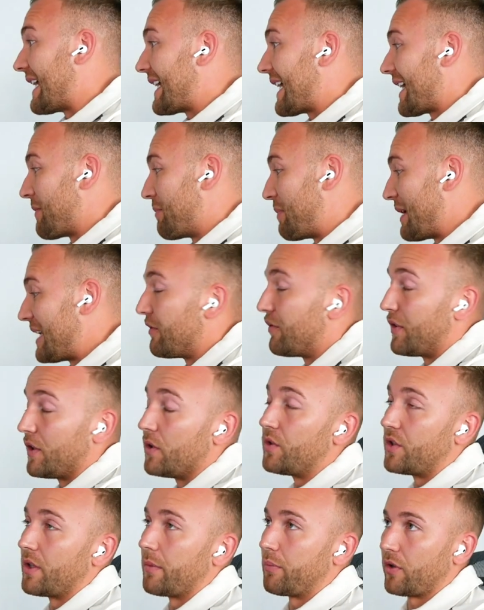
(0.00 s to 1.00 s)
can be
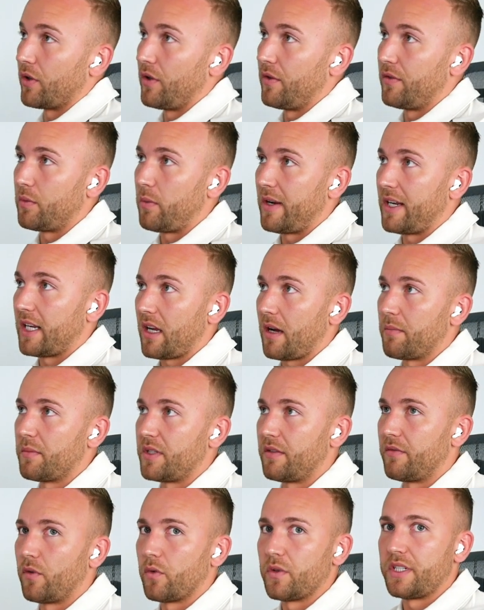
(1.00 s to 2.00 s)
future-proofed when it
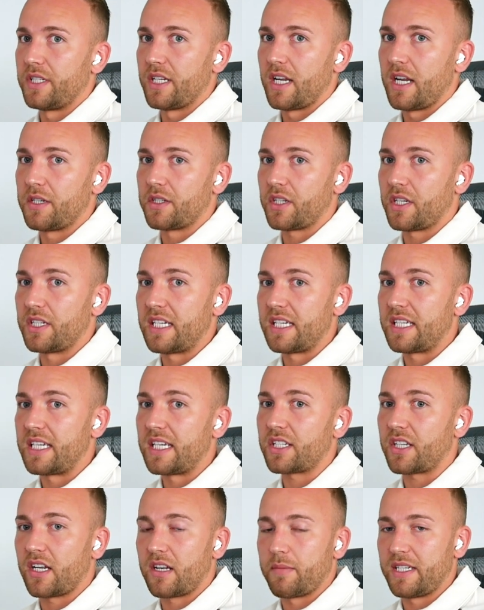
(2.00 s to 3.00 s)
comes to voice search, because this
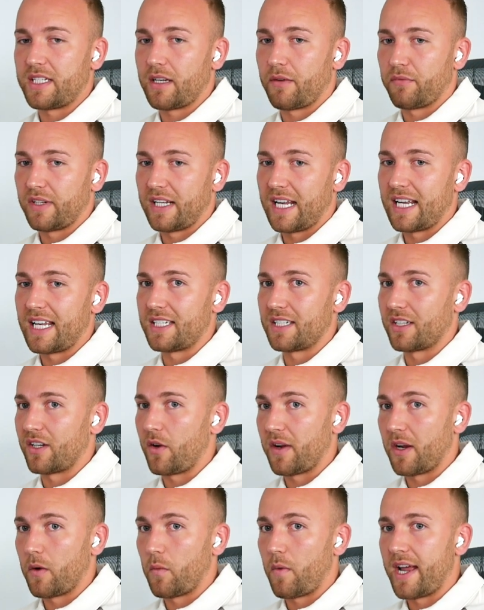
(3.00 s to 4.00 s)
is going to be something that isn't
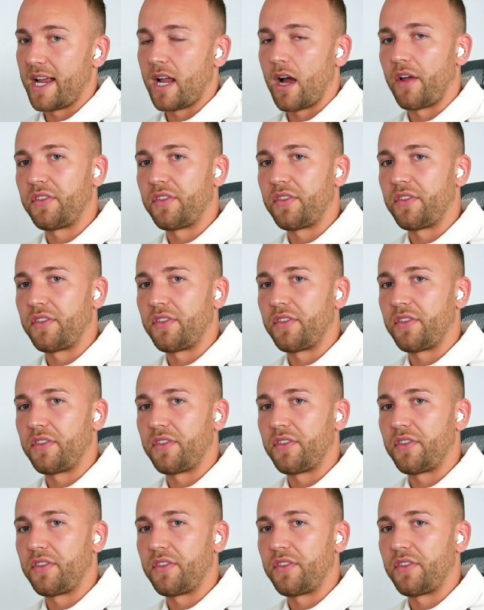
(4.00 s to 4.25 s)
going away.